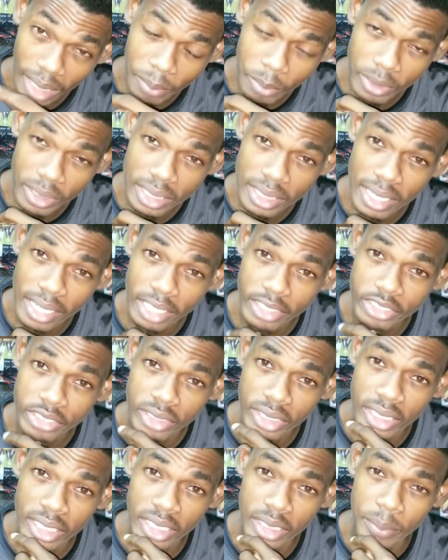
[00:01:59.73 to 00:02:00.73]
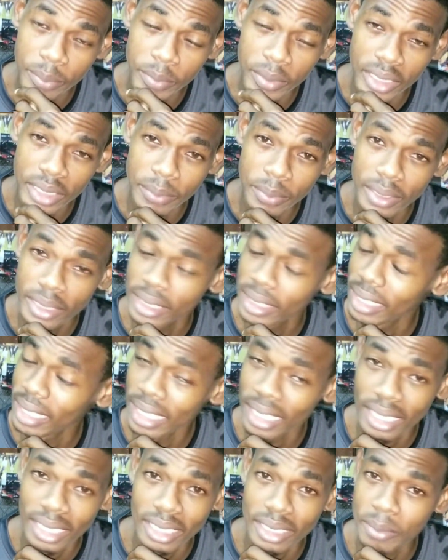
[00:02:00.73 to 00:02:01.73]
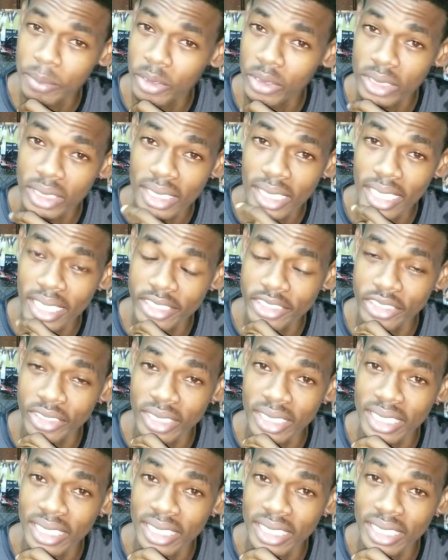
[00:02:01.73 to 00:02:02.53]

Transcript: about the natural hair, baby. All about the natural